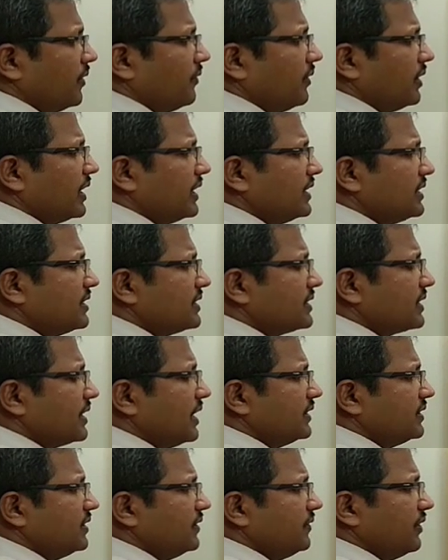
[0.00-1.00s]
we can just
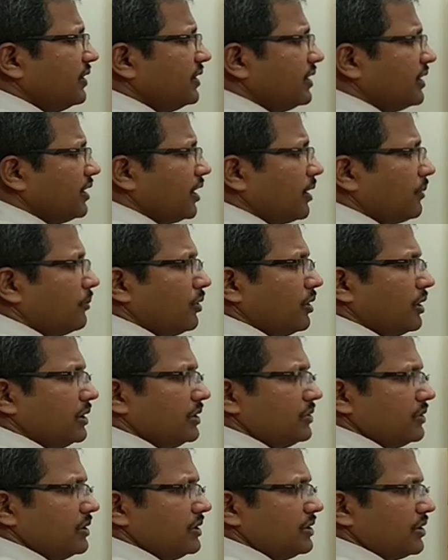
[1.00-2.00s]
classify the
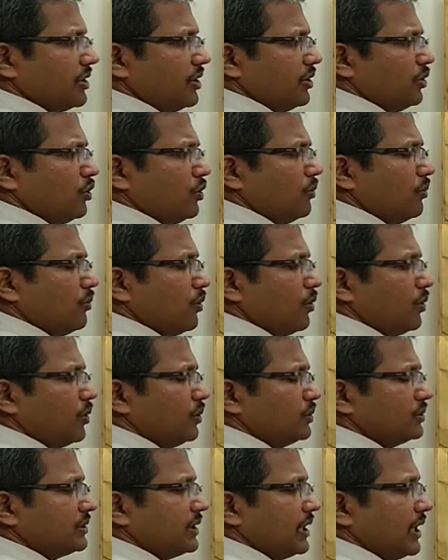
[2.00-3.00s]
carbohydrates into
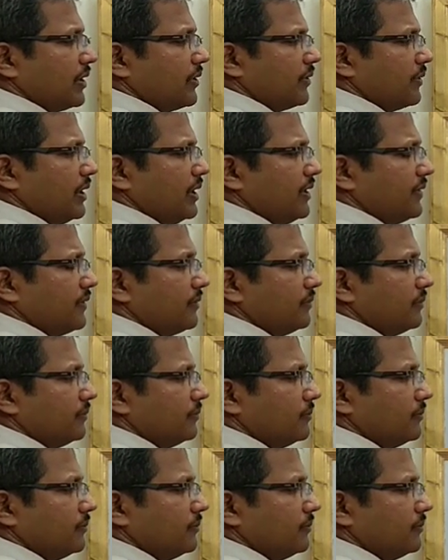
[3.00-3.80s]
monosaccharides,